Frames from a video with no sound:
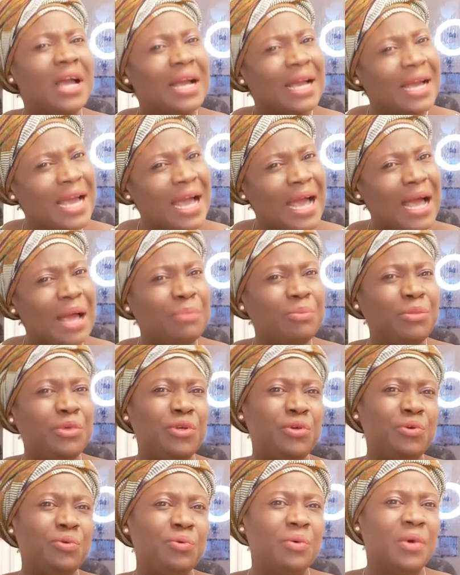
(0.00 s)
calm
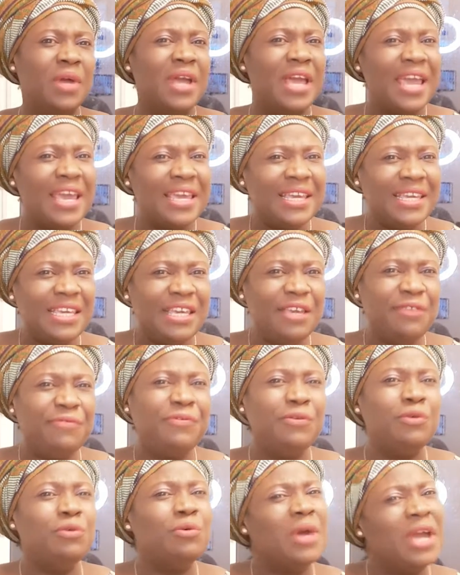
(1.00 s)
you and give
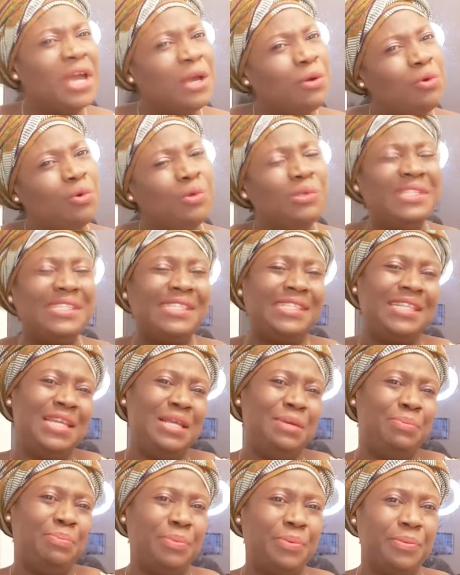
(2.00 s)
you a good
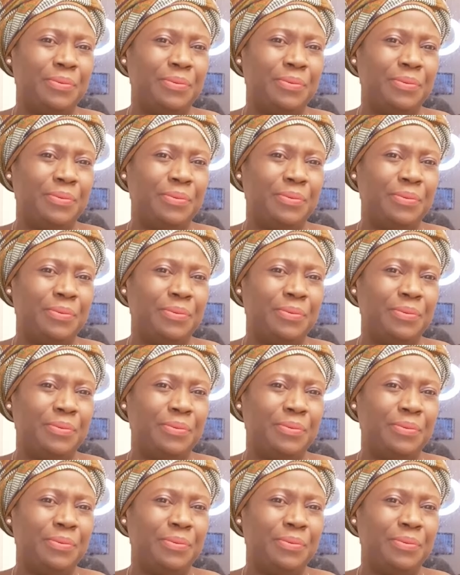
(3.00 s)
sleep.